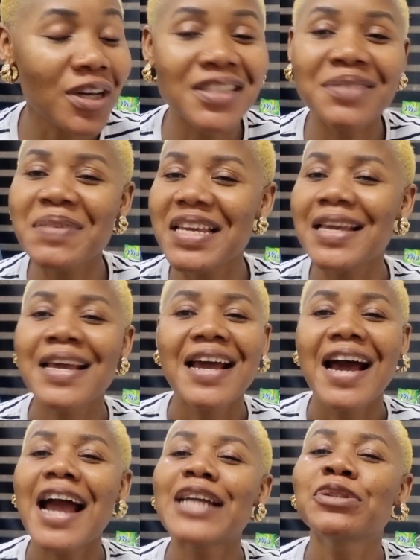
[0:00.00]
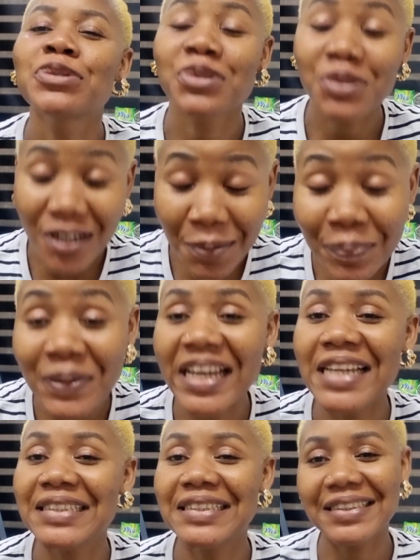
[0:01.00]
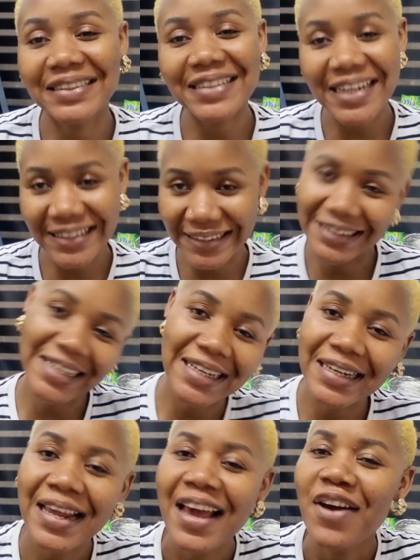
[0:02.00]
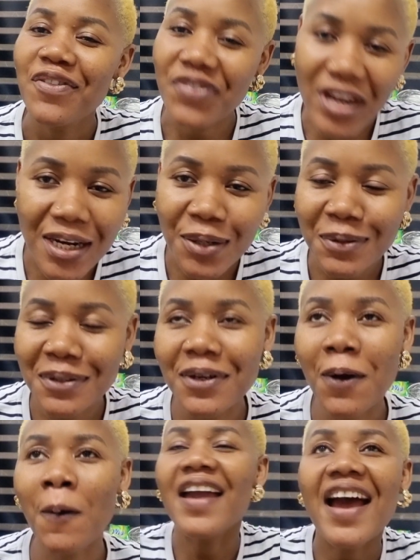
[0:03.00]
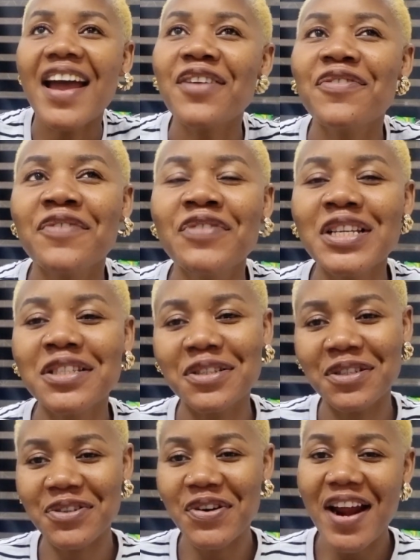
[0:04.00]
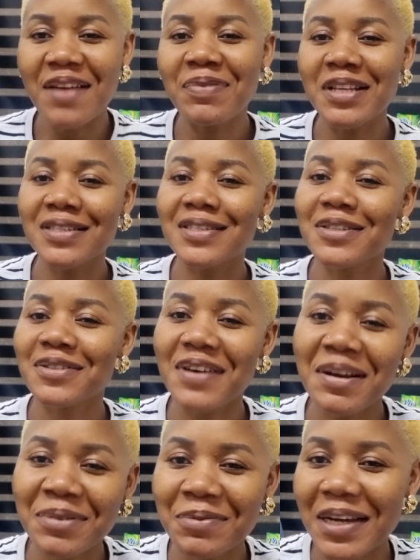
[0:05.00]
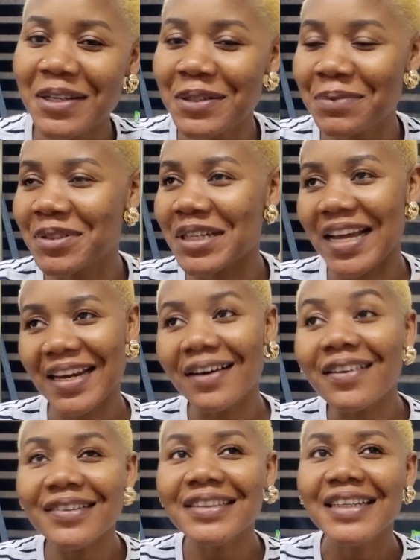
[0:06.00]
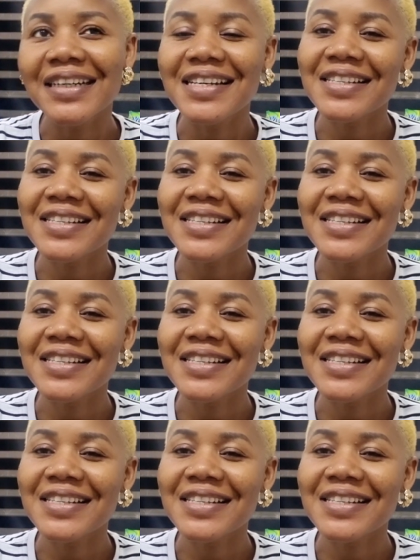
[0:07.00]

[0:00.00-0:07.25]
Trust me, I drop interesting videos. So yeah, if you've not subscribed, please subscribe to my YouTube channel,